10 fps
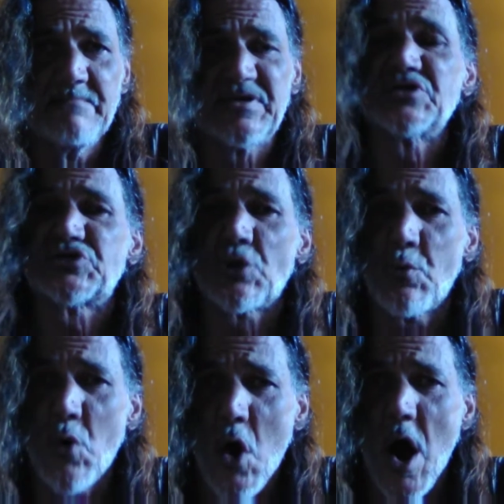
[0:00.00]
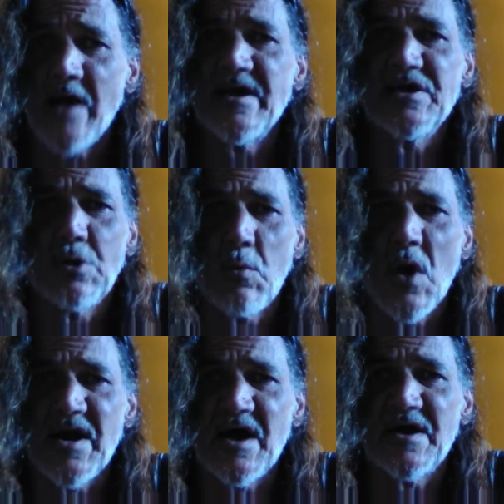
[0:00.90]
Because you're wrong. You're
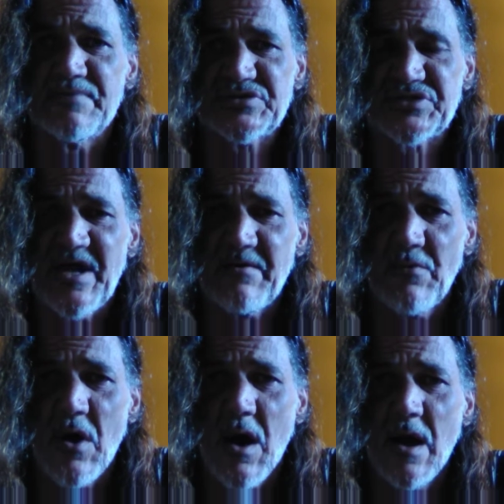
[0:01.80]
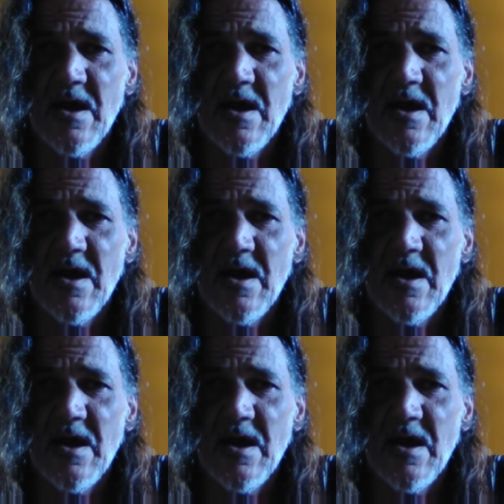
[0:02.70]
100% wrong.